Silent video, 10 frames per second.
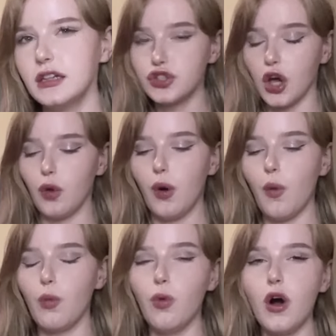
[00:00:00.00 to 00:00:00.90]
So,
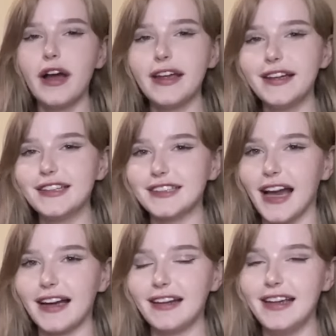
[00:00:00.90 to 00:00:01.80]
what
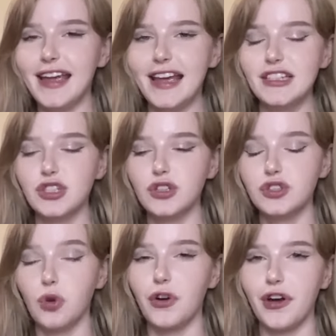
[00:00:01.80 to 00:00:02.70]
exactly is
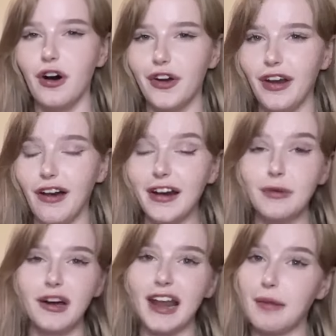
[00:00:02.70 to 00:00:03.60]
Sword Art
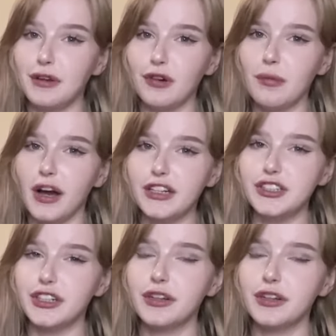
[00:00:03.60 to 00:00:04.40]
Online? Well, let me remind